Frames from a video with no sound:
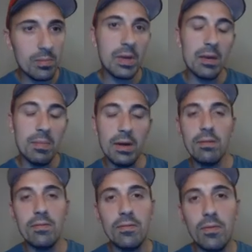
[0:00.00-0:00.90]
get
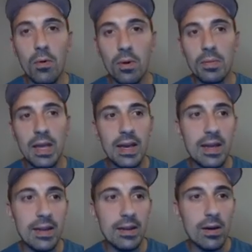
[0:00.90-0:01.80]
better informed,
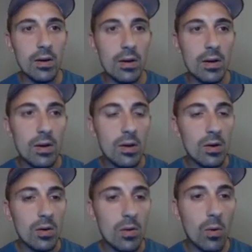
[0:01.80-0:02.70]
and
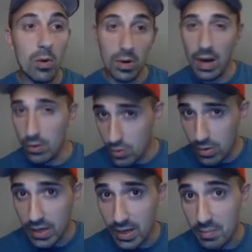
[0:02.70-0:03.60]
or how you
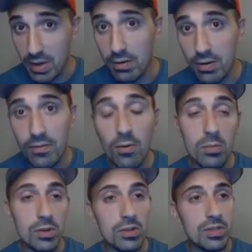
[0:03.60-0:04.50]
can get better
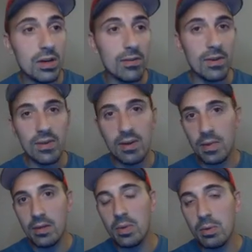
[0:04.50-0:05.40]
informed yourself. I've had
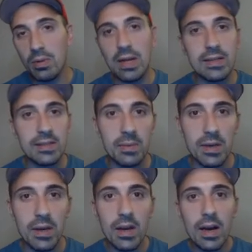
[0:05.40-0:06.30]
many people asking
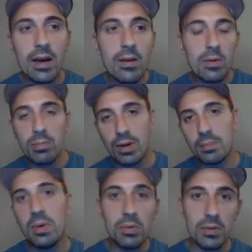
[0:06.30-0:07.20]
me, how do we bring
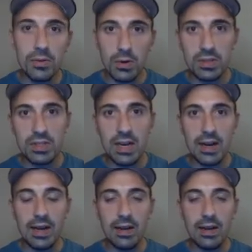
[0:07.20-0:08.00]
people to our side? How